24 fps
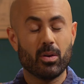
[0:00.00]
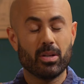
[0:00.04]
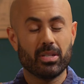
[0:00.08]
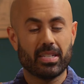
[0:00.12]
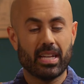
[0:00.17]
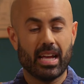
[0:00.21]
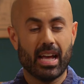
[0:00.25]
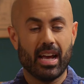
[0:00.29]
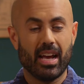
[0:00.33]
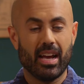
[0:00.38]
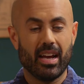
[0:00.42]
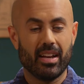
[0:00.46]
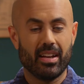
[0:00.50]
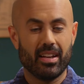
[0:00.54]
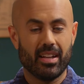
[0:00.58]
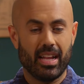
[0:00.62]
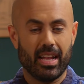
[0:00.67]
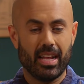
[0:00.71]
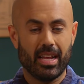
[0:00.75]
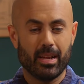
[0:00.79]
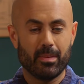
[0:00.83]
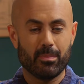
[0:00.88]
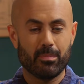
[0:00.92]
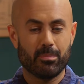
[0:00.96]
always had
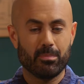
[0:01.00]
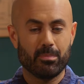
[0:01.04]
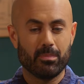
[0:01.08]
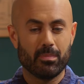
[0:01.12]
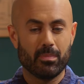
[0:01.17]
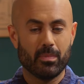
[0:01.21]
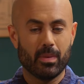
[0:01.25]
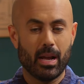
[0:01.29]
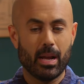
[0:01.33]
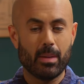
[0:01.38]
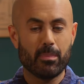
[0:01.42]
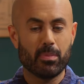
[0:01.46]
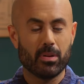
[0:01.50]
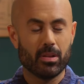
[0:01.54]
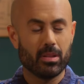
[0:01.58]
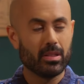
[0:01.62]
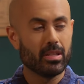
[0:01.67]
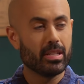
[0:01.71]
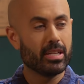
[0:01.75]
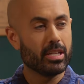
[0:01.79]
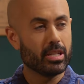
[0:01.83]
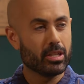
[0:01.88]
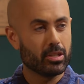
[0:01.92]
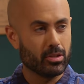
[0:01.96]
a a
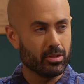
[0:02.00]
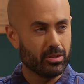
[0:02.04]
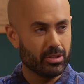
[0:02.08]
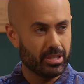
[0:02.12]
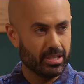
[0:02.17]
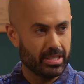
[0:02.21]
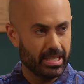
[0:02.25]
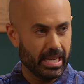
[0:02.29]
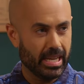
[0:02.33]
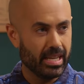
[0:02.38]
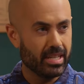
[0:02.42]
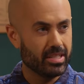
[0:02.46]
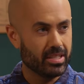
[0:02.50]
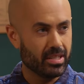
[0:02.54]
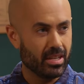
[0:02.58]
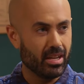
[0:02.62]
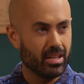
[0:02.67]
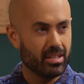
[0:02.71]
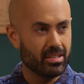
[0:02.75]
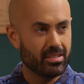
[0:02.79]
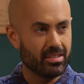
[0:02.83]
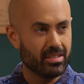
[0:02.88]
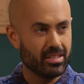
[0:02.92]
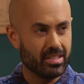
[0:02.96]
political stance
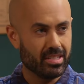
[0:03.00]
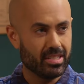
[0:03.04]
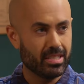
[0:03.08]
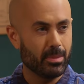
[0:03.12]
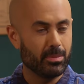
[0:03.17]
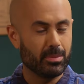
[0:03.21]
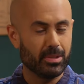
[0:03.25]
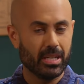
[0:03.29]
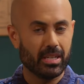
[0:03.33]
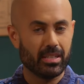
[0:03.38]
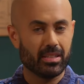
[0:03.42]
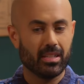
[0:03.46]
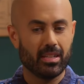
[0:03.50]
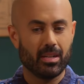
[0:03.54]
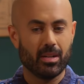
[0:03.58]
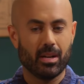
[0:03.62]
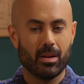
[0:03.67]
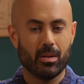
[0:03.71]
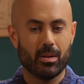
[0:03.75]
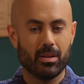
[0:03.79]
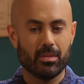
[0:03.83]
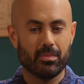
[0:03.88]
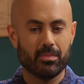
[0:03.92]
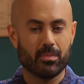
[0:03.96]
on the subject
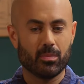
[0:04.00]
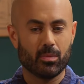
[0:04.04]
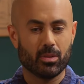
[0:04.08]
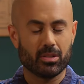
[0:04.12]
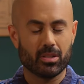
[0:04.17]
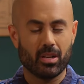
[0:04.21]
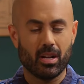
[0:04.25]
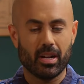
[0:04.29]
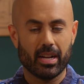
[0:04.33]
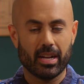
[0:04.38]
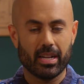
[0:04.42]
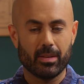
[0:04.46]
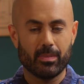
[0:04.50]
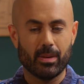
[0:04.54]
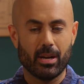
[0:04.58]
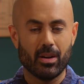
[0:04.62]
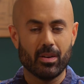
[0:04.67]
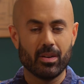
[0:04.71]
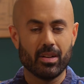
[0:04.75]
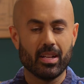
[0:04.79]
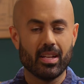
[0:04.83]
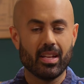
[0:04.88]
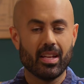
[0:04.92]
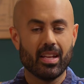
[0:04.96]
that we're talking
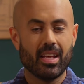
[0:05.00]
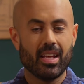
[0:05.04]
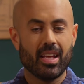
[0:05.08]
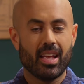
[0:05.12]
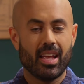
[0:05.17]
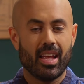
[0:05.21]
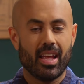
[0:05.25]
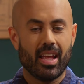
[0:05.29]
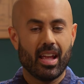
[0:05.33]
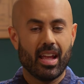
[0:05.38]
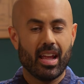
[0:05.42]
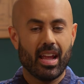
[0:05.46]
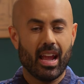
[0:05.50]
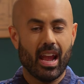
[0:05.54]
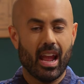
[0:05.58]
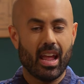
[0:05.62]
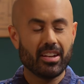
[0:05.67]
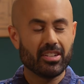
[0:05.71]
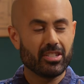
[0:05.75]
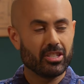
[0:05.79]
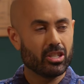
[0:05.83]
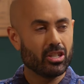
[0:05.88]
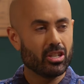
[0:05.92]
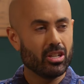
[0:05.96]
about
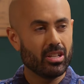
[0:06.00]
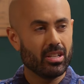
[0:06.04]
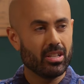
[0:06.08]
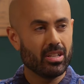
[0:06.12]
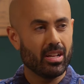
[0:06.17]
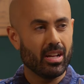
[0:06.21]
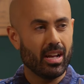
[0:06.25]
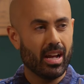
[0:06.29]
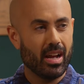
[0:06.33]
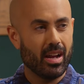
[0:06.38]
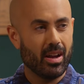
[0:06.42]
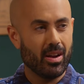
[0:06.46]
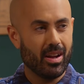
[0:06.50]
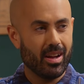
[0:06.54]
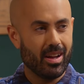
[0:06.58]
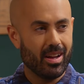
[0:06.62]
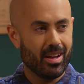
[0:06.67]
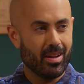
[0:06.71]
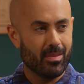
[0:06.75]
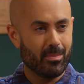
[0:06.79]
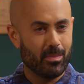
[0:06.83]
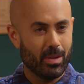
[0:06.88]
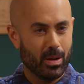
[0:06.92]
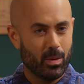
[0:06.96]
until
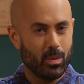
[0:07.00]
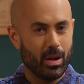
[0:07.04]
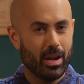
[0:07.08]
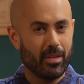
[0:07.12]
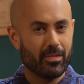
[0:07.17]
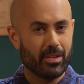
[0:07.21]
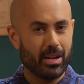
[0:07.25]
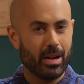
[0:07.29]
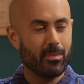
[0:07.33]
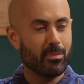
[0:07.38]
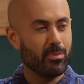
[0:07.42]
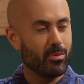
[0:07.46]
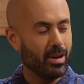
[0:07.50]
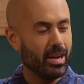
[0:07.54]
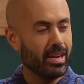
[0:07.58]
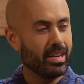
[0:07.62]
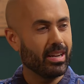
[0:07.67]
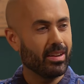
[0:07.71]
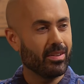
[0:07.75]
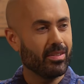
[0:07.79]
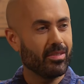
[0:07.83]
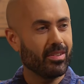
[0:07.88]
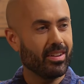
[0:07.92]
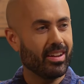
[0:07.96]
my wife got
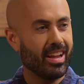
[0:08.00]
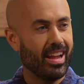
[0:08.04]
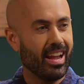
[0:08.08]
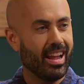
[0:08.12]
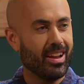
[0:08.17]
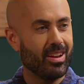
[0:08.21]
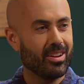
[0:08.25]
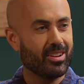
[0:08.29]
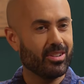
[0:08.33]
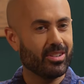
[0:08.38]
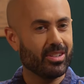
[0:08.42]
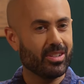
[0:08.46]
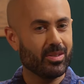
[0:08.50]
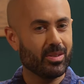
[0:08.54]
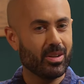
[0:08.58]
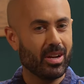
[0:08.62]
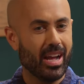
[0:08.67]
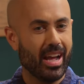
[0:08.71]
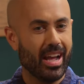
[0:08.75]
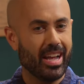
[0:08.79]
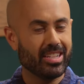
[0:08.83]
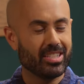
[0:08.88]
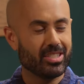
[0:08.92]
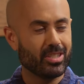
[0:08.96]
pregnant and
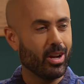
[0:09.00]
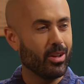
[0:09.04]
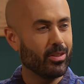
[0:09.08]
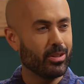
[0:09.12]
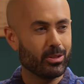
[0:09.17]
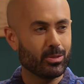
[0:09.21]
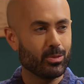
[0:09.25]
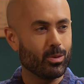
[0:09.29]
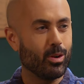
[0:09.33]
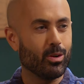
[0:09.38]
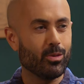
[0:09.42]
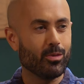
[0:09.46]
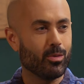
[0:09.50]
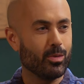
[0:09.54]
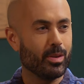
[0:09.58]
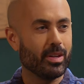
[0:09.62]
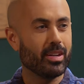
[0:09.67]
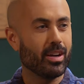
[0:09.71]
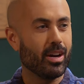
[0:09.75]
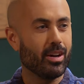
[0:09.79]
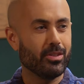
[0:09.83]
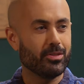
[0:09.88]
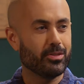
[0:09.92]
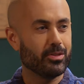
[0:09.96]
I saw the twelve
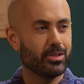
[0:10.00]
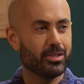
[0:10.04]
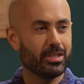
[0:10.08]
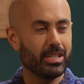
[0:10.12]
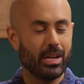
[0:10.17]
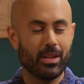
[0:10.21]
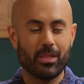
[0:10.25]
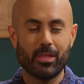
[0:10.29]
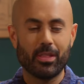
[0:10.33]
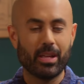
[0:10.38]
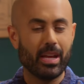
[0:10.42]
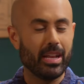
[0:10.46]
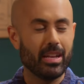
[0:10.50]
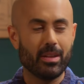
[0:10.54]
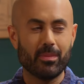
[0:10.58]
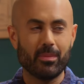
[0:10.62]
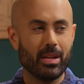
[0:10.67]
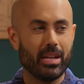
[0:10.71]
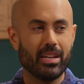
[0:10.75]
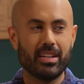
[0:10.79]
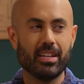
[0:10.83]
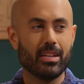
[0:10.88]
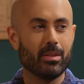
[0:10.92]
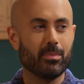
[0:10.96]
week ultrasound. Then it,
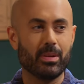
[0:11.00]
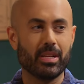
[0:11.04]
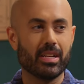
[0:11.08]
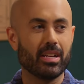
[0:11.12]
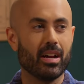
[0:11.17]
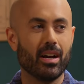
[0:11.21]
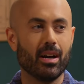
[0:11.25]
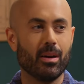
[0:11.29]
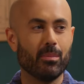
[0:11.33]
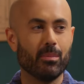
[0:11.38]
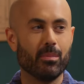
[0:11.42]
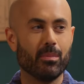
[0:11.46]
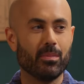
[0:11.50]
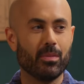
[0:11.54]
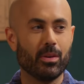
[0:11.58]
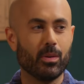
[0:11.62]
it didn't become,